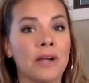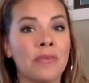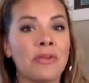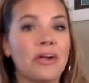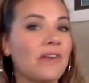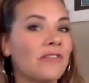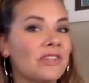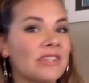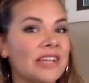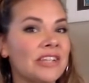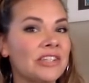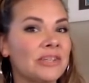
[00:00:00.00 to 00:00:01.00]
up the
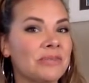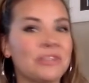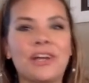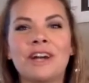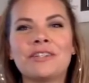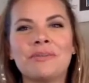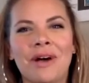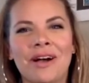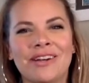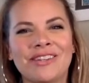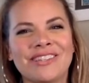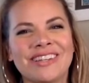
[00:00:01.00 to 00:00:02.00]
conversation with Dr.
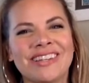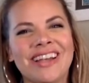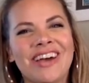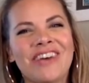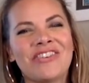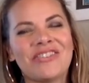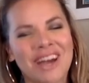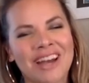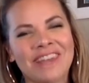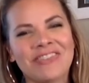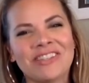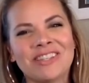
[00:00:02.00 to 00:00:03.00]
Boghosian
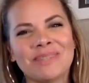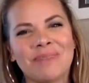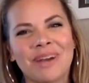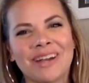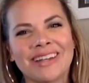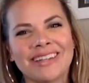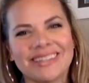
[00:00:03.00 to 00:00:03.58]
right after this break.